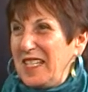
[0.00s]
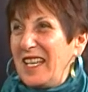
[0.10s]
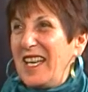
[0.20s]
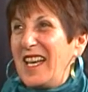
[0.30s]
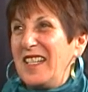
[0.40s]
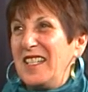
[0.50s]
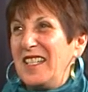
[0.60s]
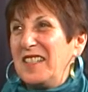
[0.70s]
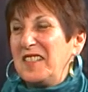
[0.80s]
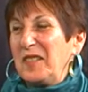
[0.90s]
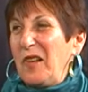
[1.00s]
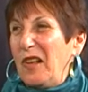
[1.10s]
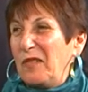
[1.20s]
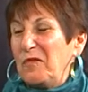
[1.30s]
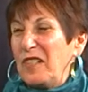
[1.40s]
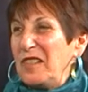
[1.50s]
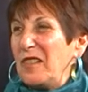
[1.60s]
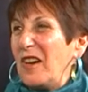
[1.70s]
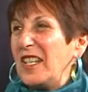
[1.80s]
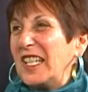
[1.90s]
And it's called Written
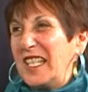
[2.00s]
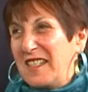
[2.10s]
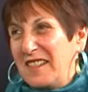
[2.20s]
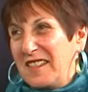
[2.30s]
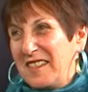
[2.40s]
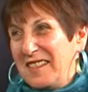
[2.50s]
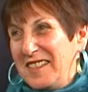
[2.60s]
on a Kiss.